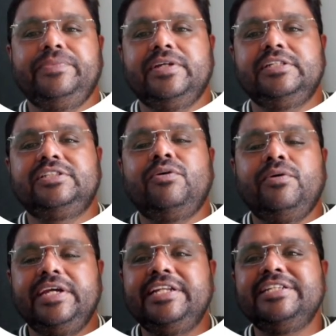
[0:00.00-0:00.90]
So
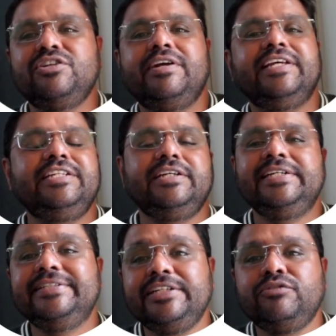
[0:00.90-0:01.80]
it is not
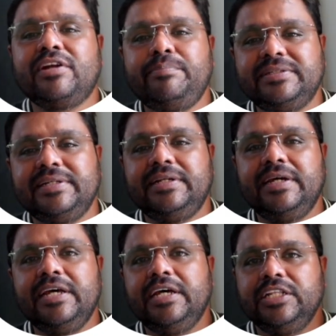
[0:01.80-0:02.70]
easy to represent
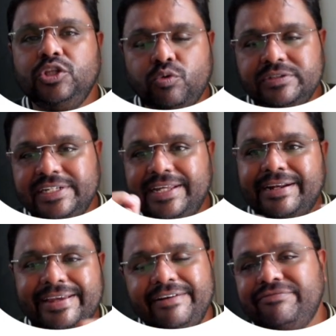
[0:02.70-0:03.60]
those in a
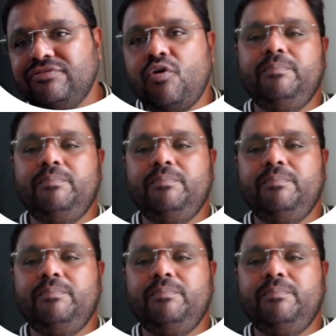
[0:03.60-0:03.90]
real form.